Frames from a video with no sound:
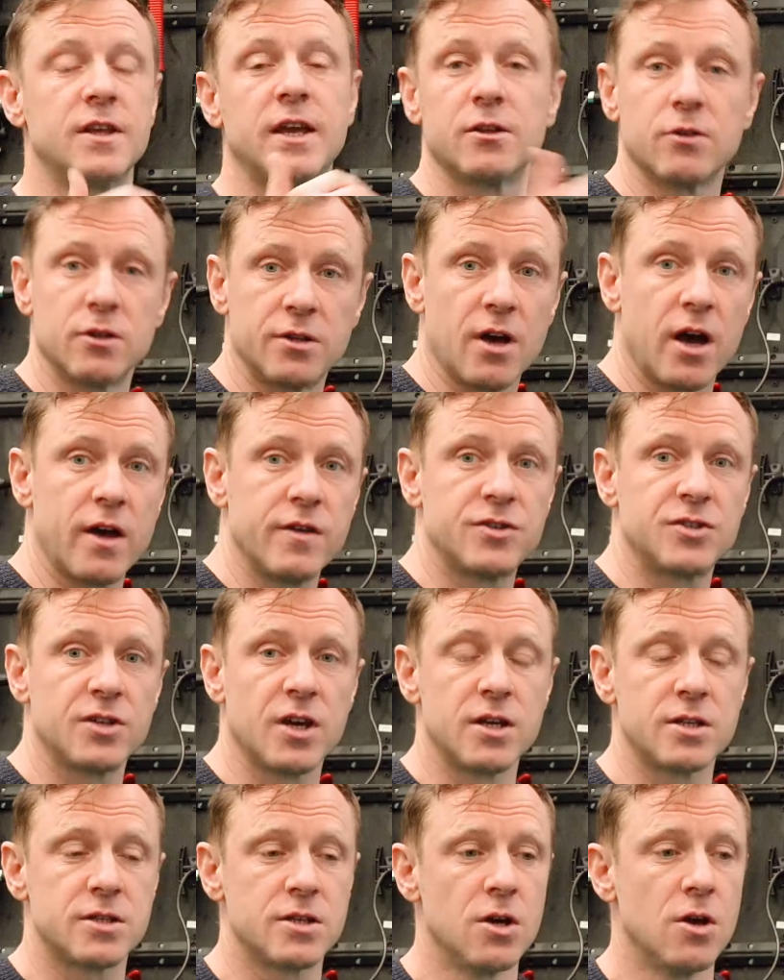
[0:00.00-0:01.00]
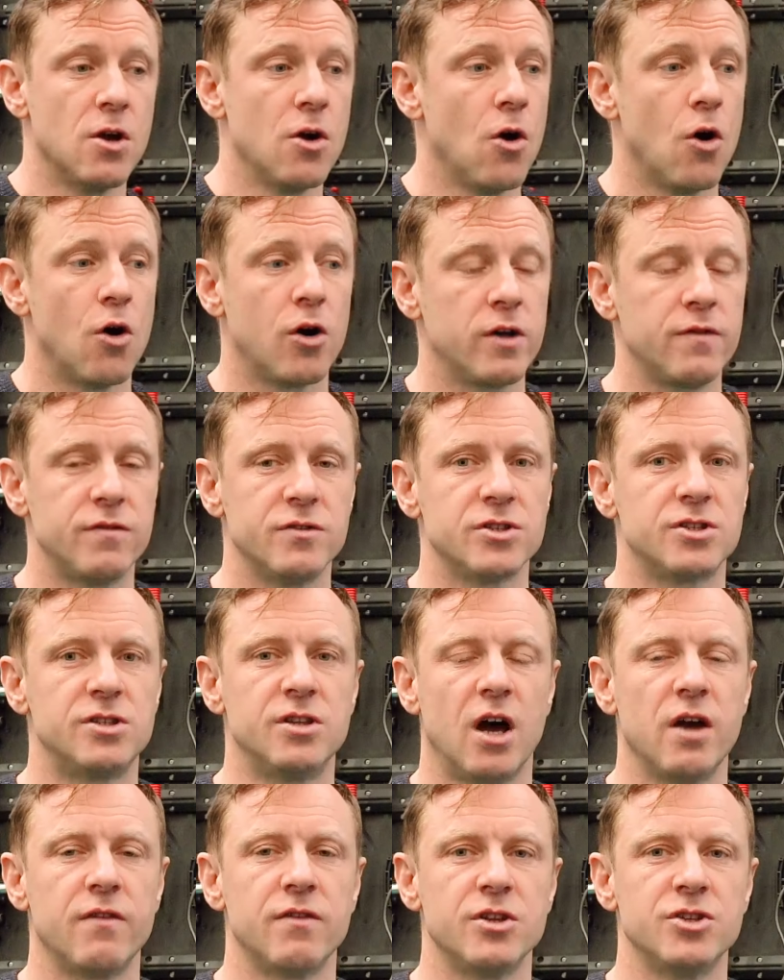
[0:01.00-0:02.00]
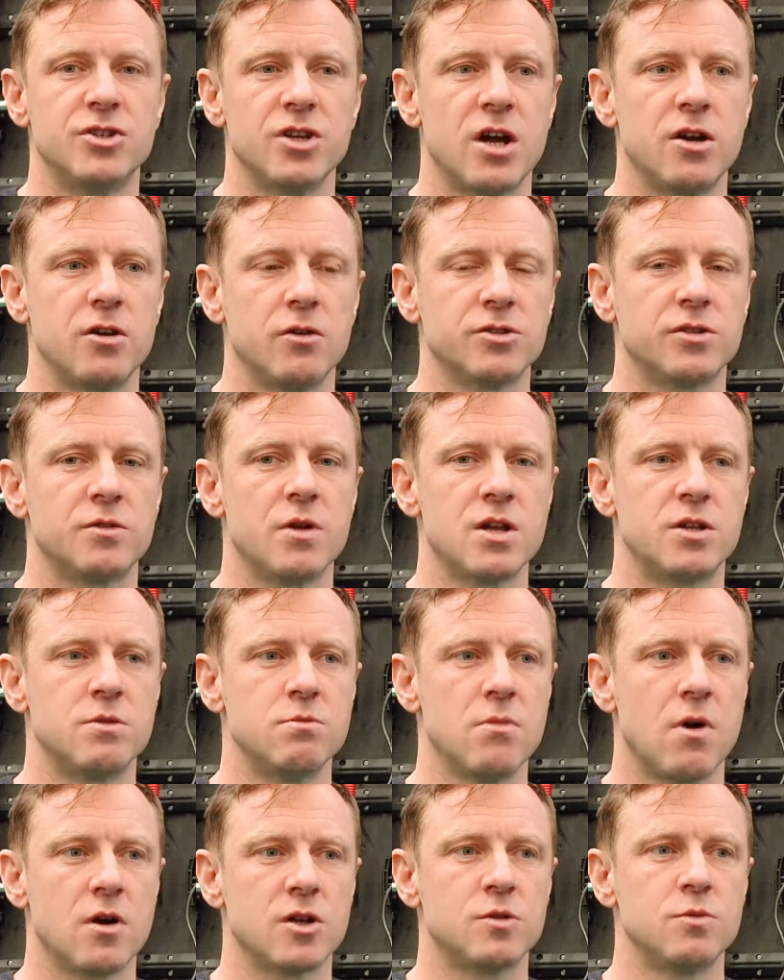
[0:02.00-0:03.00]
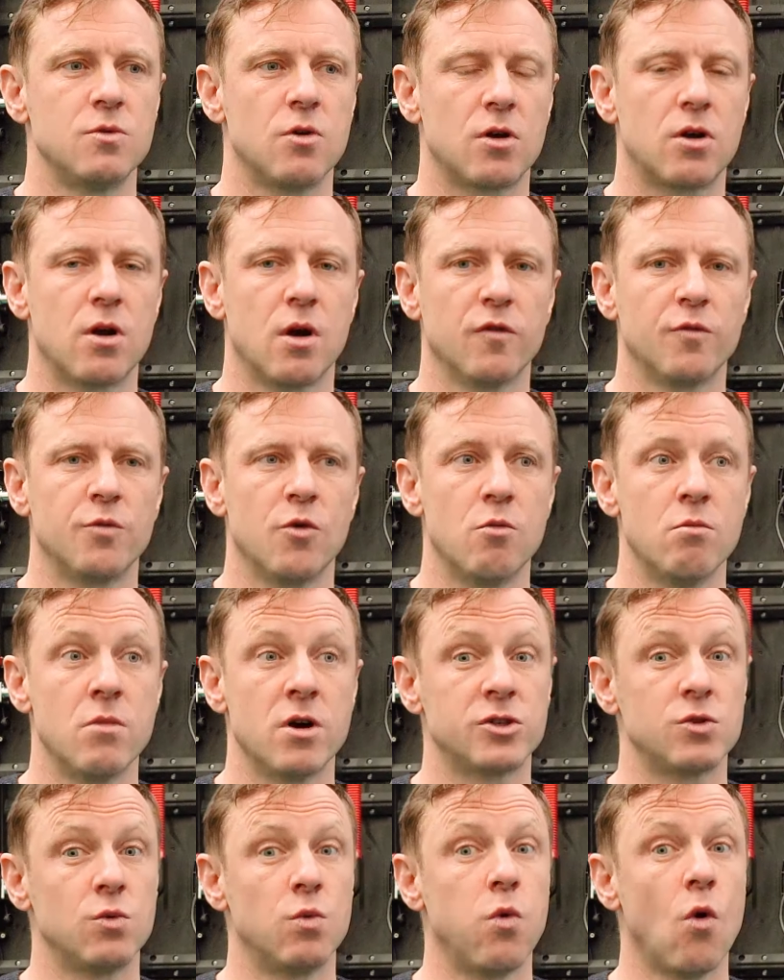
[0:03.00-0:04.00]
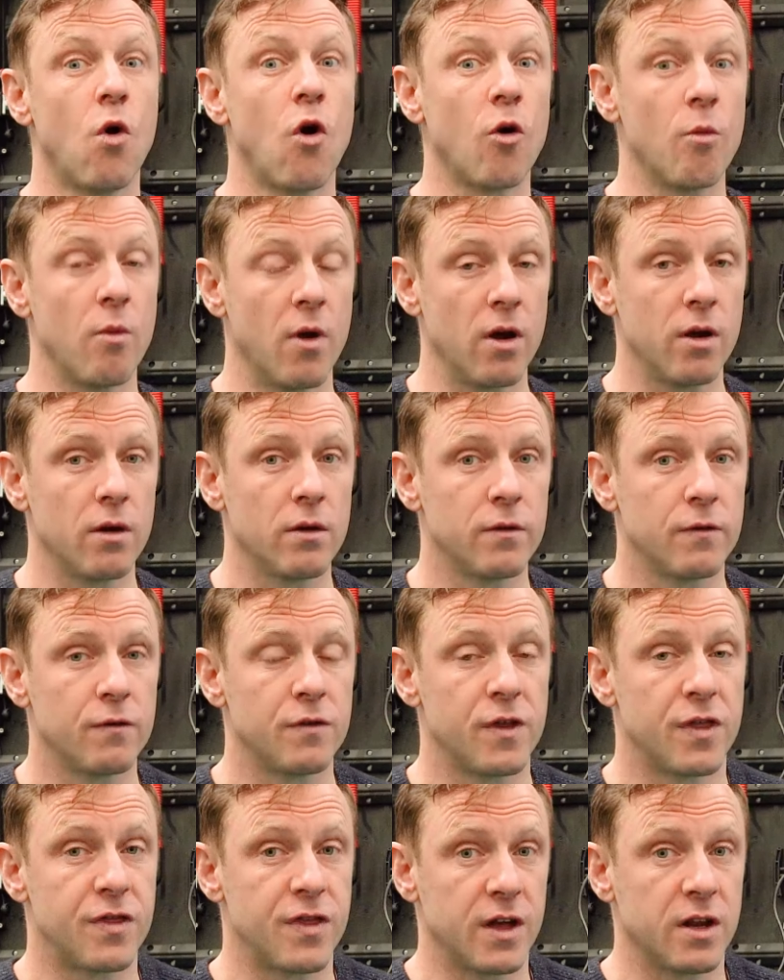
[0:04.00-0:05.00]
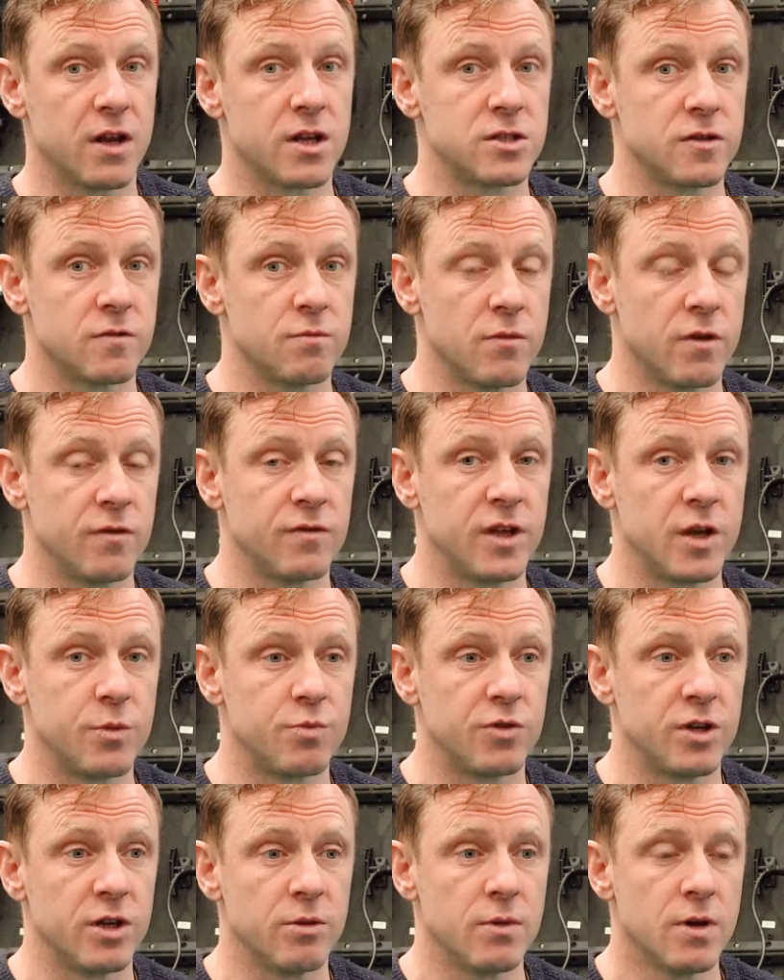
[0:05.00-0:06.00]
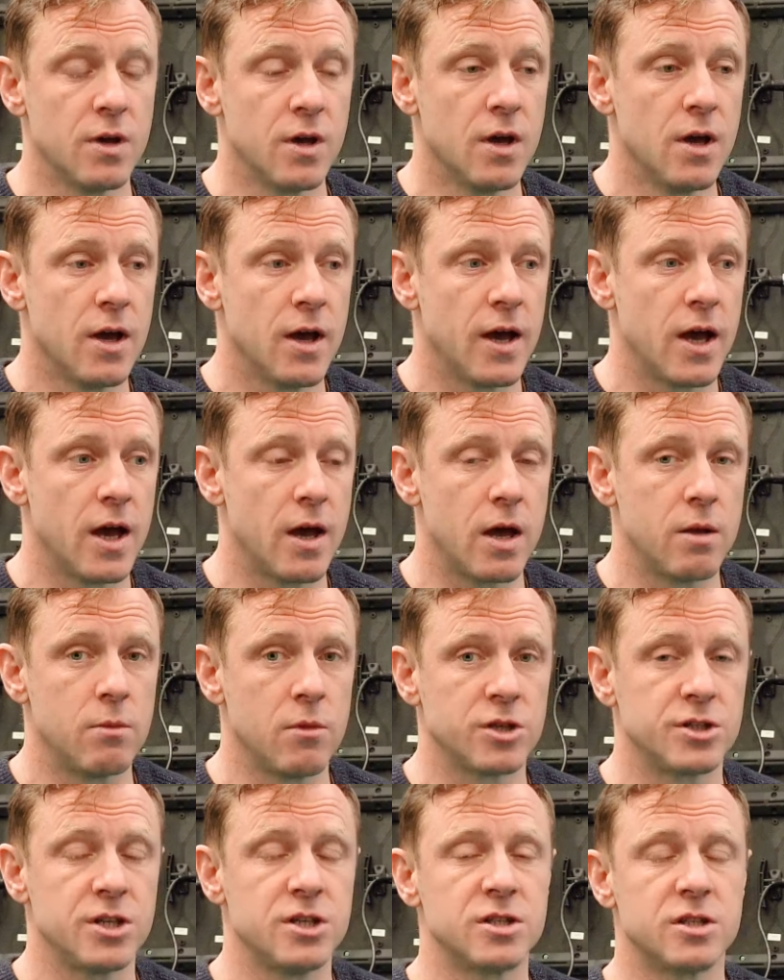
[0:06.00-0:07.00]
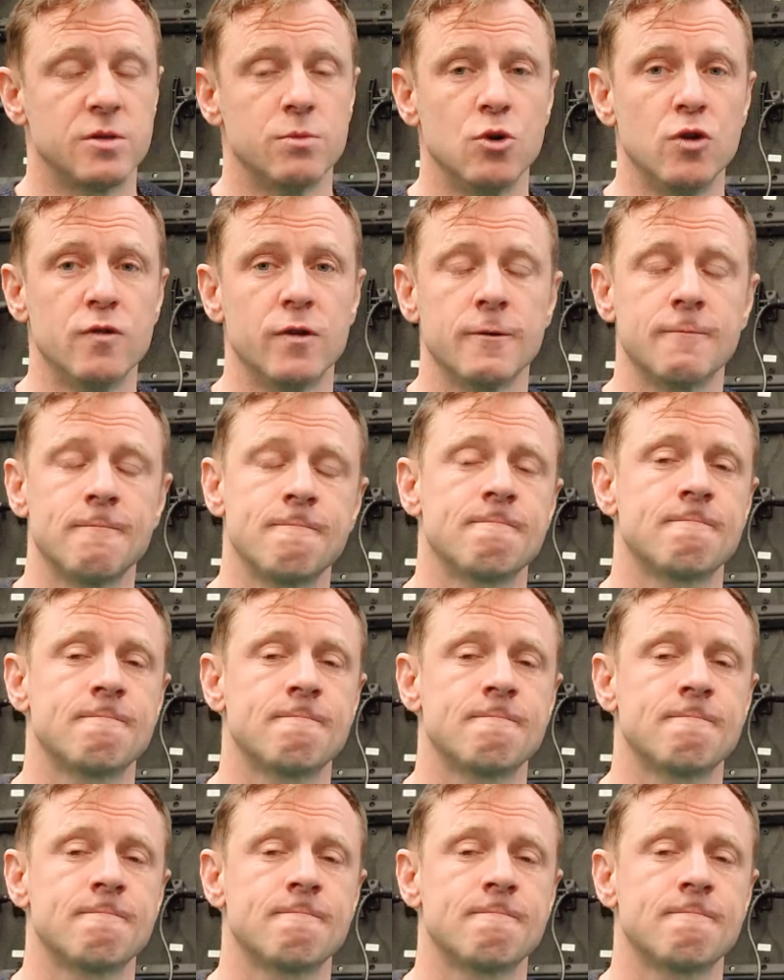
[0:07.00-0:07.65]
to get to dive site, or even just diving in general, it's, it's much more comfortable, much warmer for the thickness of, of neoprene, uh, and much easier to move in.